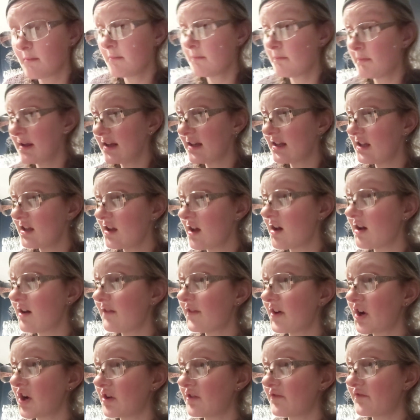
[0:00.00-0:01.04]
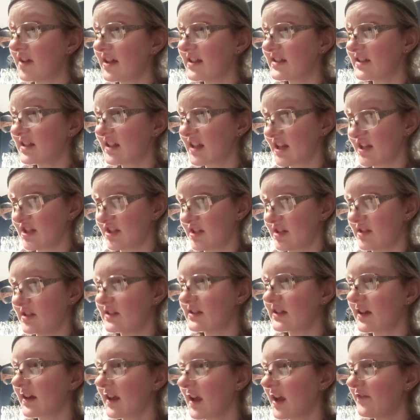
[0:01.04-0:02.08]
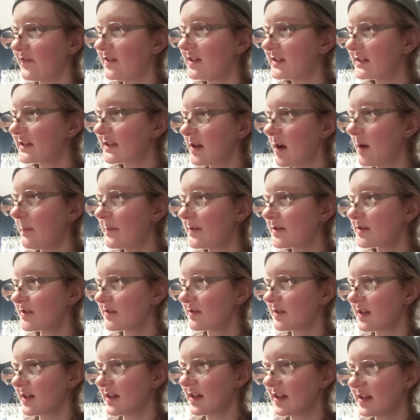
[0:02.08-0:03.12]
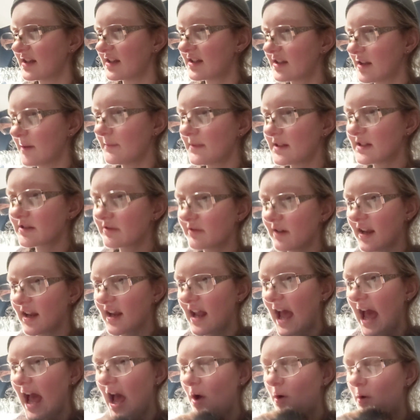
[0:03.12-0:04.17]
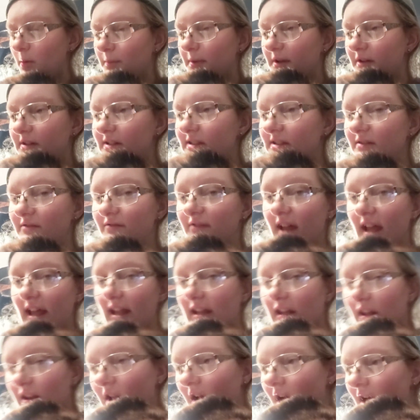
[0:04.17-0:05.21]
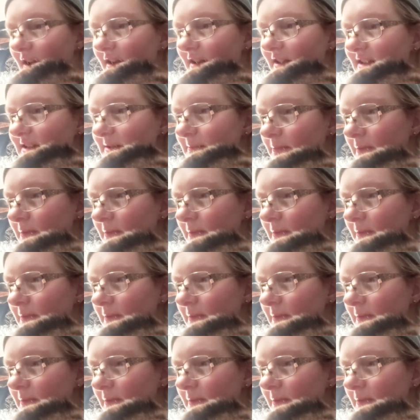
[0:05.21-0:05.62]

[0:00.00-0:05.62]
Many of our investigations gave us the opportunity to demonstrate how abusive and lawless